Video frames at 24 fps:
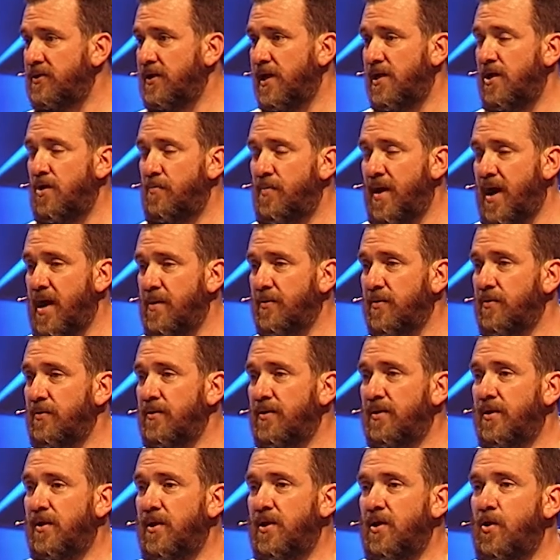in your Bible,
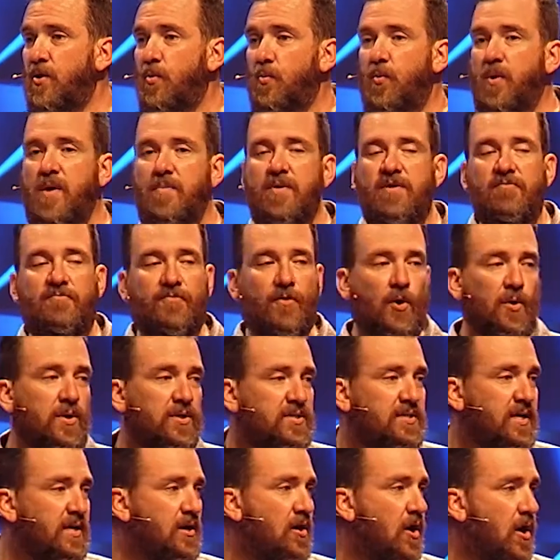we've been
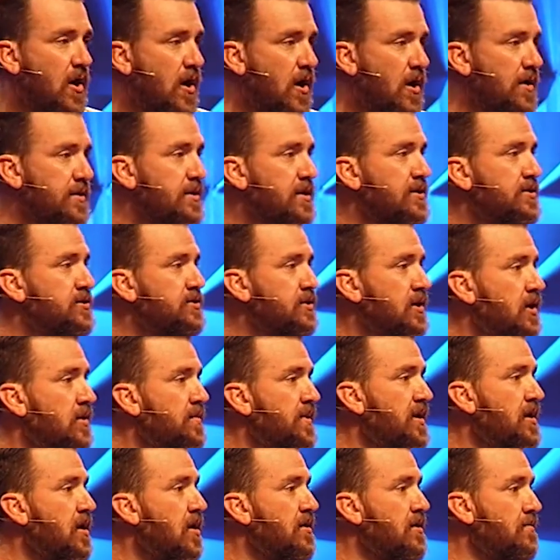focusing on the
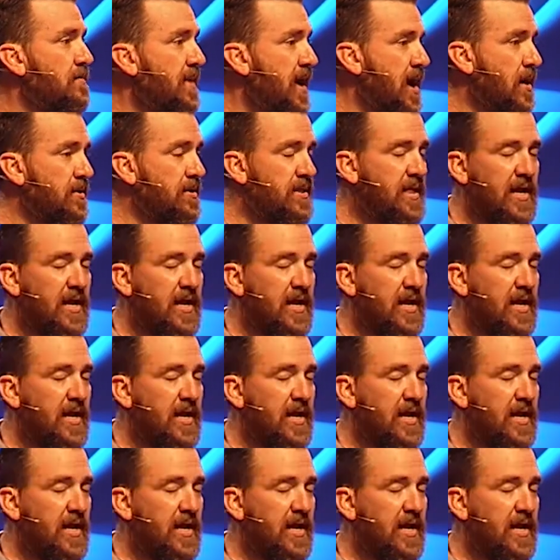Sermon on the Mount.